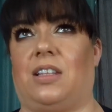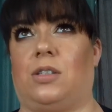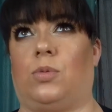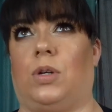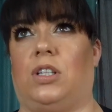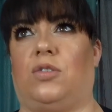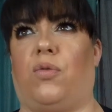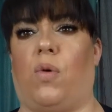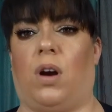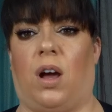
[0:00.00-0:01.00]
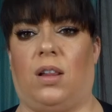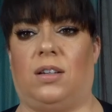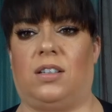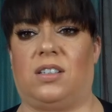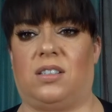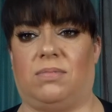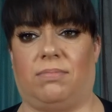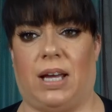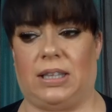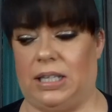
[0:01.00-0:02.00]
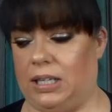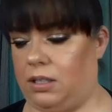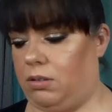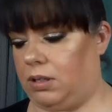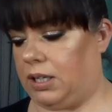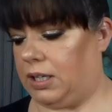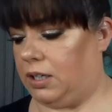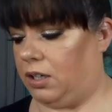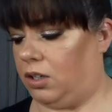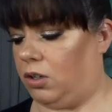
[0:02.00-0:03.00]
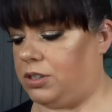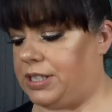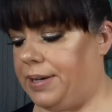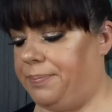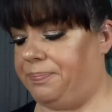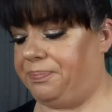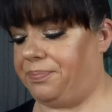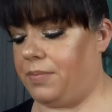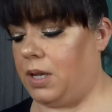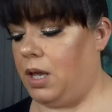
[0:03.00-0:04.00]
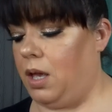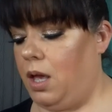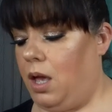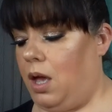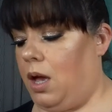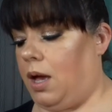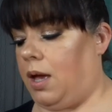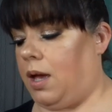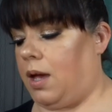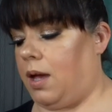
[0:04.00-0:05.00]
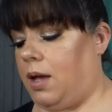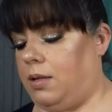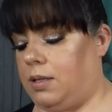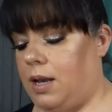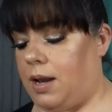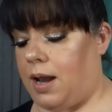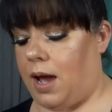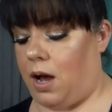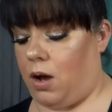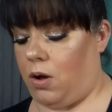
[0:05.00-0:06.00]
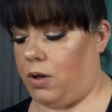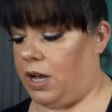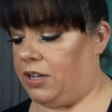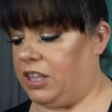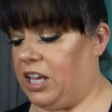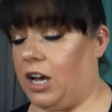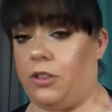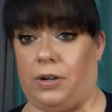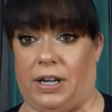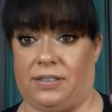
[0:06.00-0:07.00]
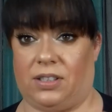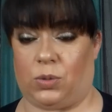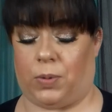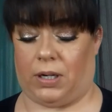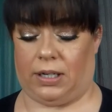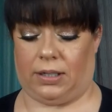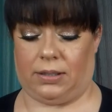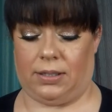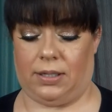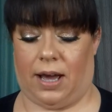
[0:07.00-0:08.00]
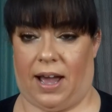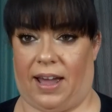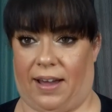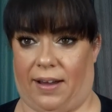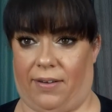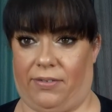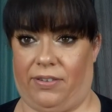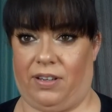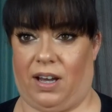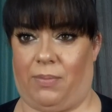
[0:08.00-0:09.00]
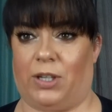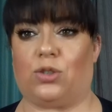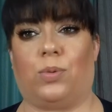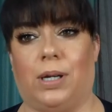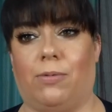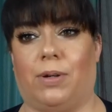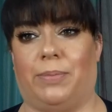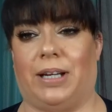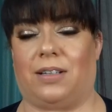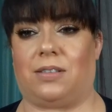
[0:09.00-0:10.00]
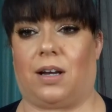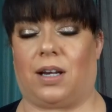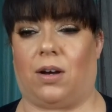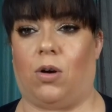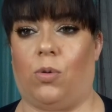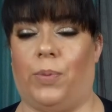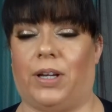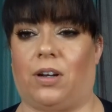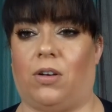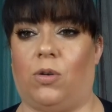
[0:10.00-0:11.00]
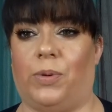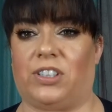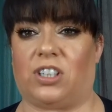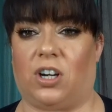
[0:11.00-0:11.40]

this was $4, I think. You can get it in Ulta. And now, and the other Essence product I have, I'm at 21 minutes talking a whole bunch of